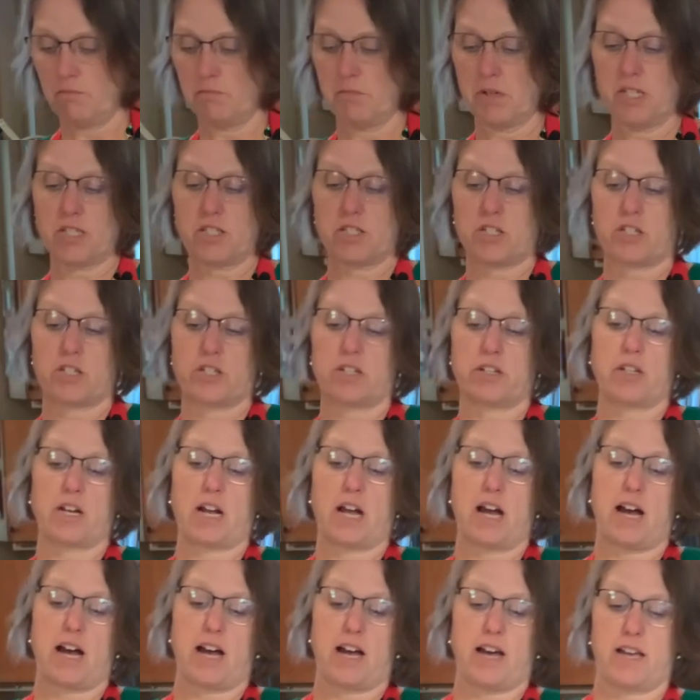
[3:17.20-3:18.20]
mustard.
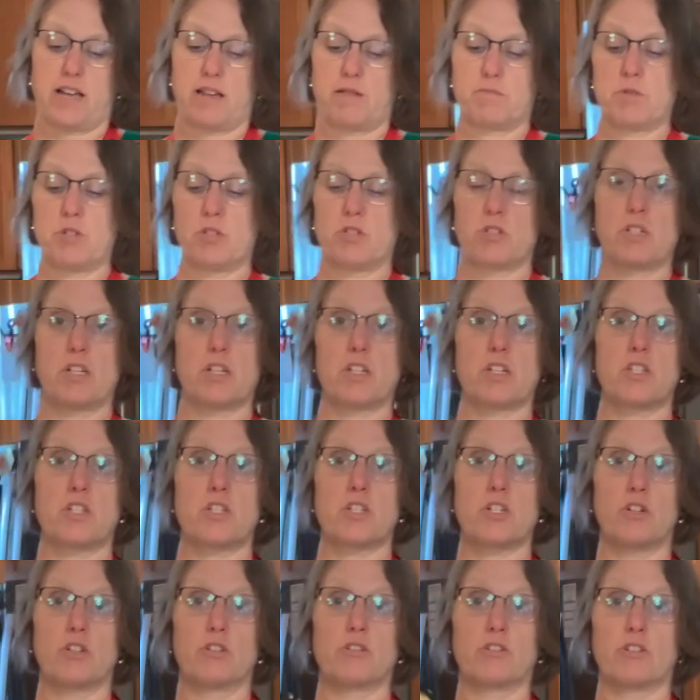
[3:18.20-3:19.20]
I am using a
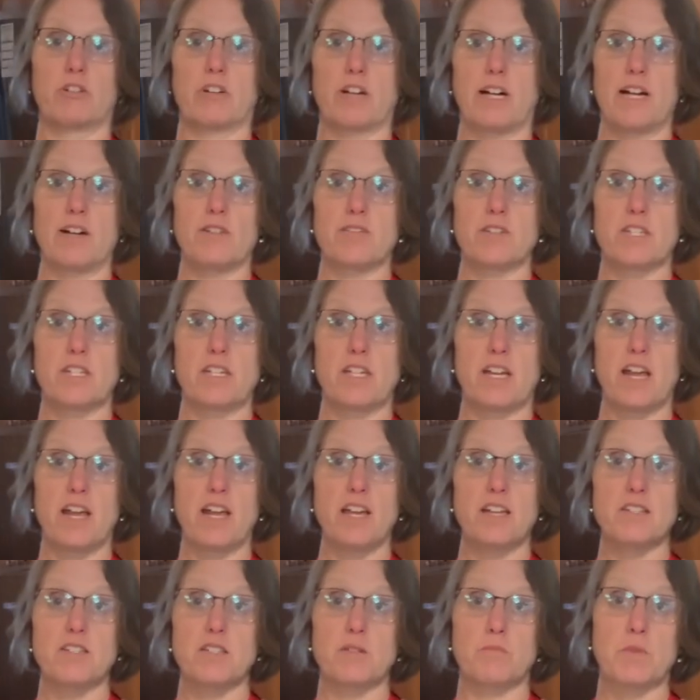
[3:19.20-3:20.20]
stone ground
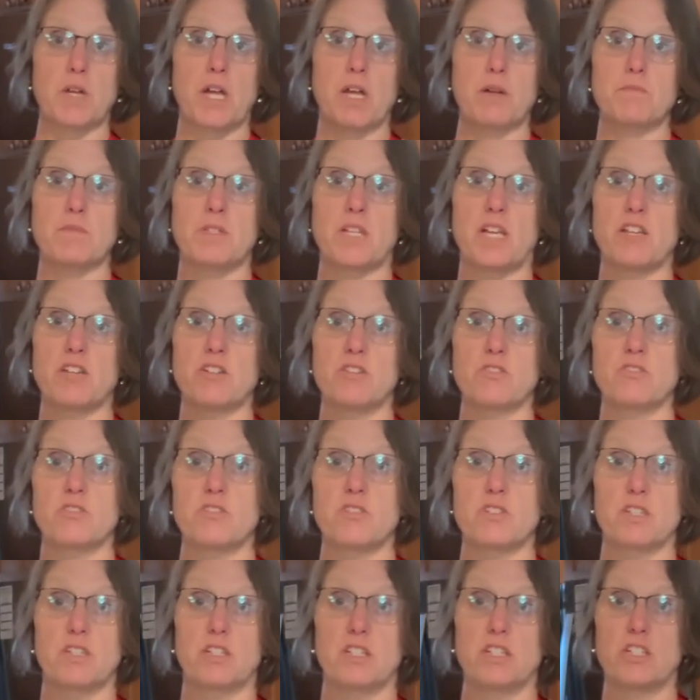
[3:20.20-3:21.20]
today. Sometimes I use
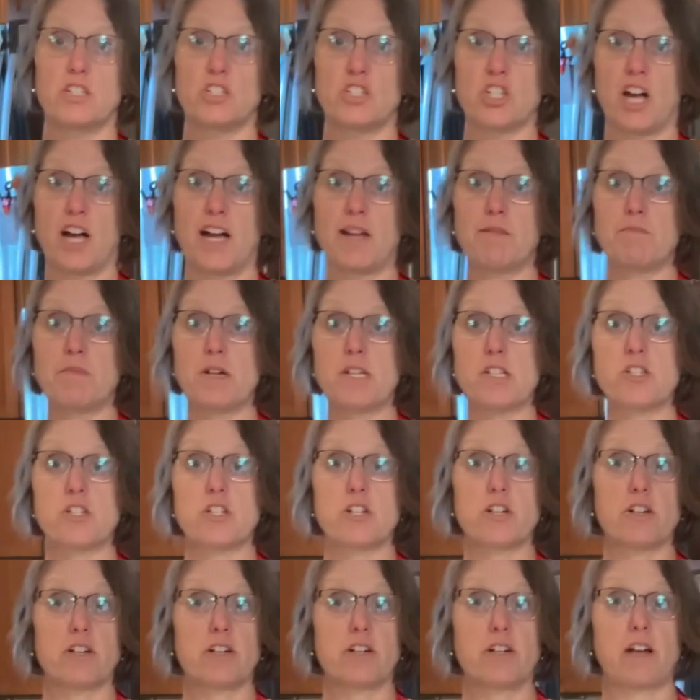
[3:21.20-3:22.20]
Dijon
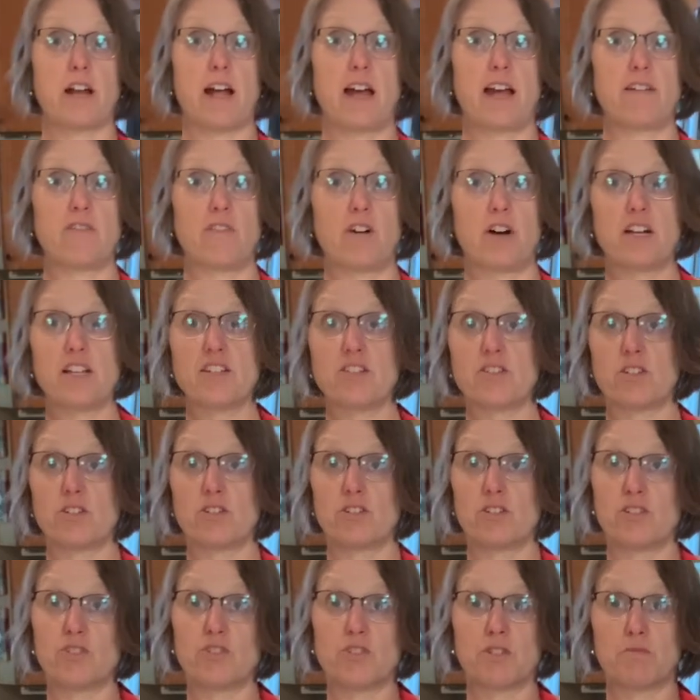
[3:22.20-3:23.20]
mustard. I've also
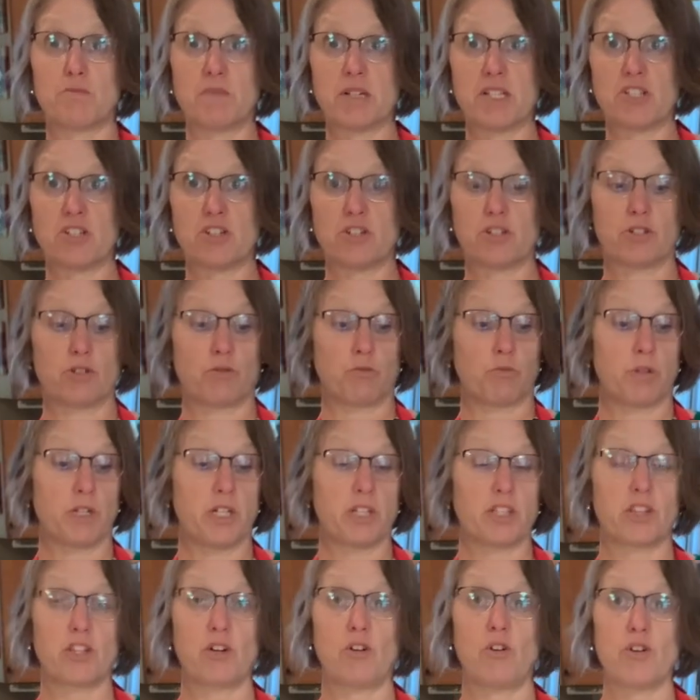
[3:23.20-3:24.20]
used mustard
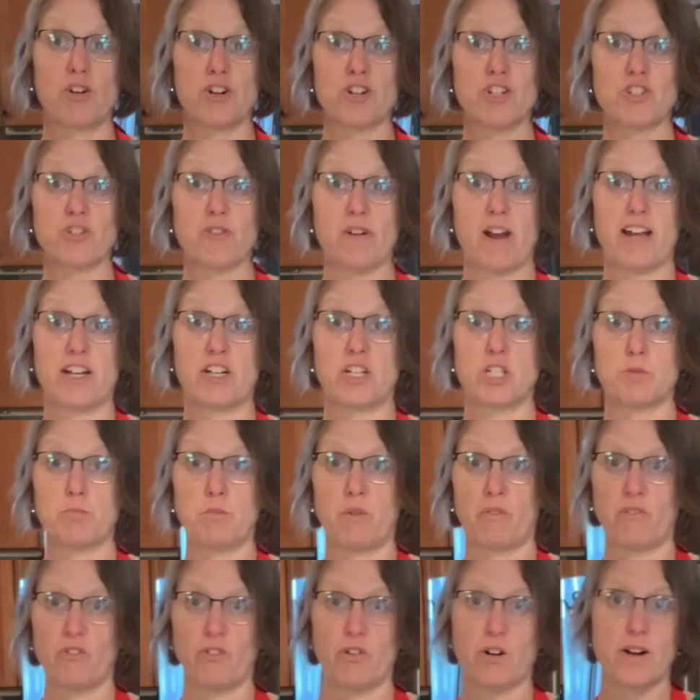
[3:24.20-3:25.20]
with horseradish
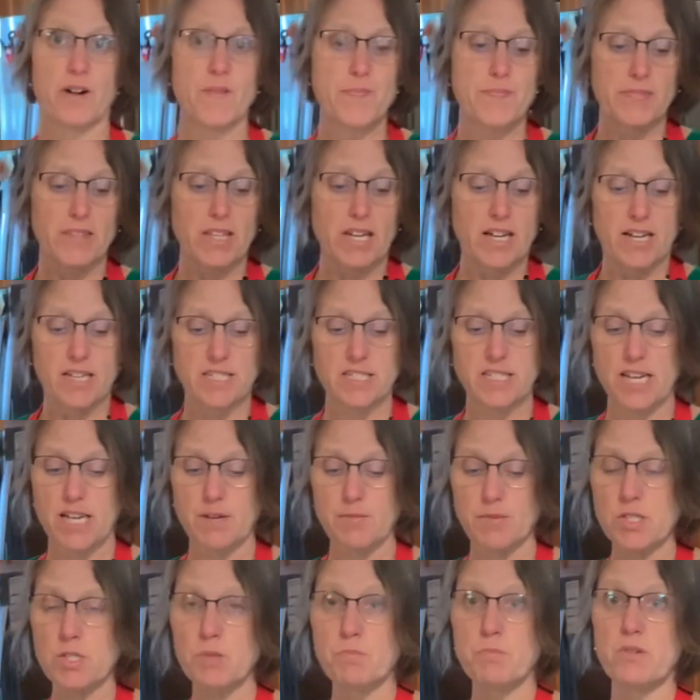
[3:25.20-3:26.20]
before. A
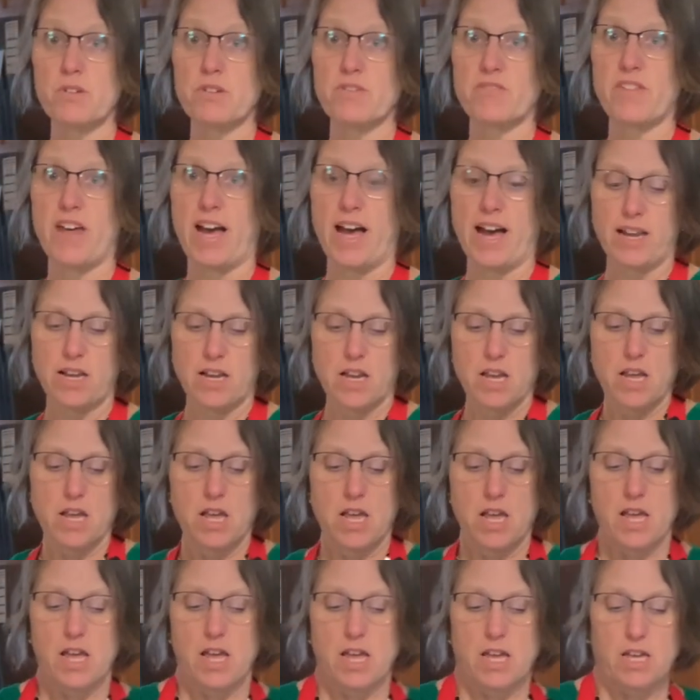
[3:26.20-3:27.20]
tablespoon of that
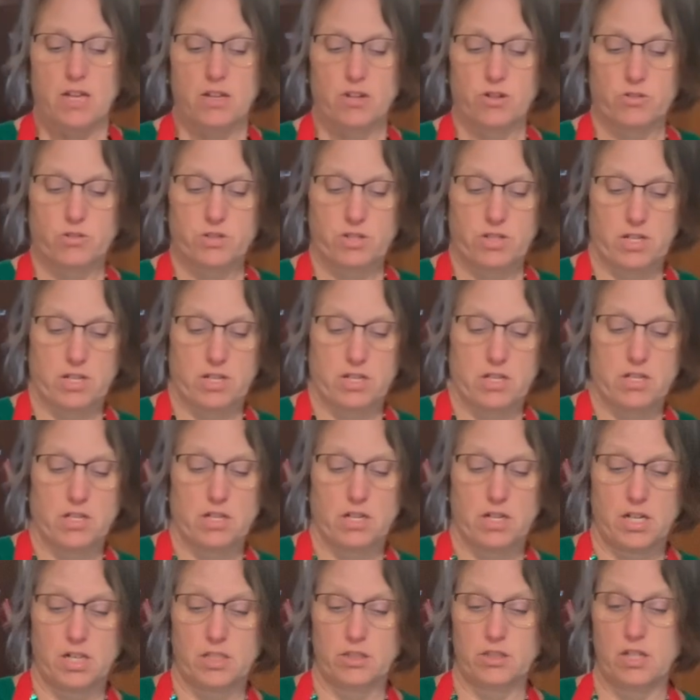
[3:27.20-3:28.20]
goes in
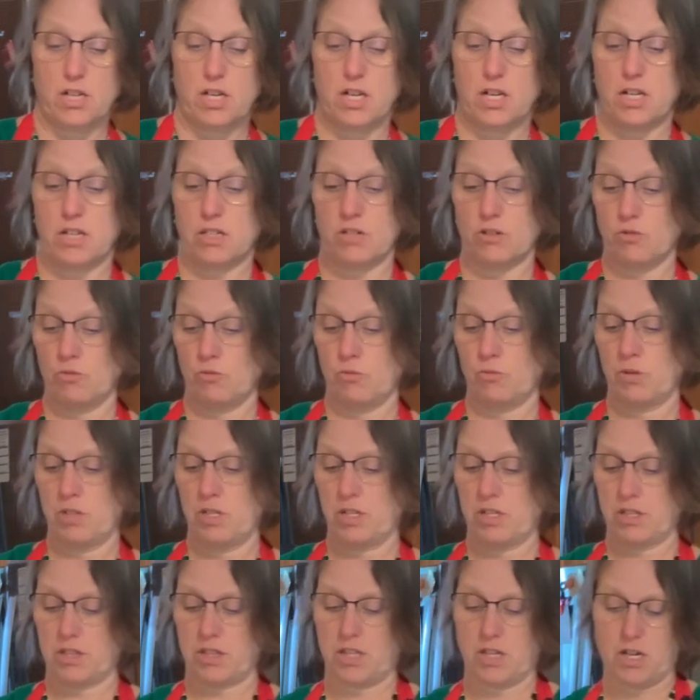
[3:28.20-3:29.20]
along
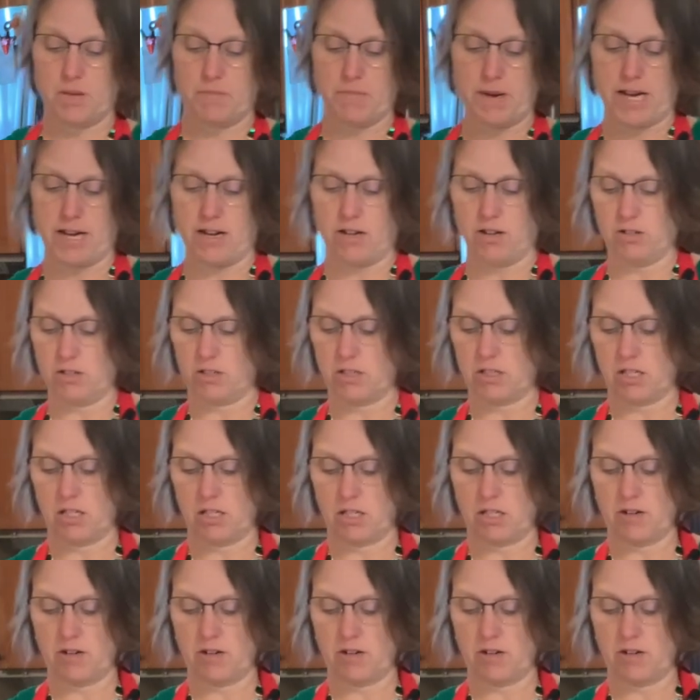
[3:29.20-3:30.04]
with about,